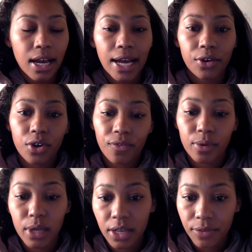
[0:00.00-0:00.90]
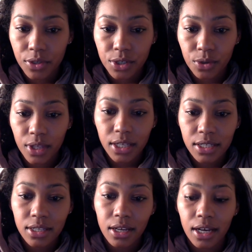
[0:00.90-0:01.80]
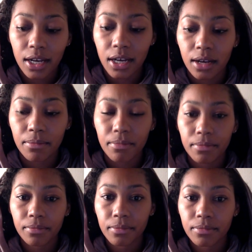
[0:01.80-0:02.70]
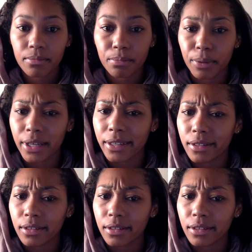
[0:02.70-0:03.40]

I don't know if many of you do this, but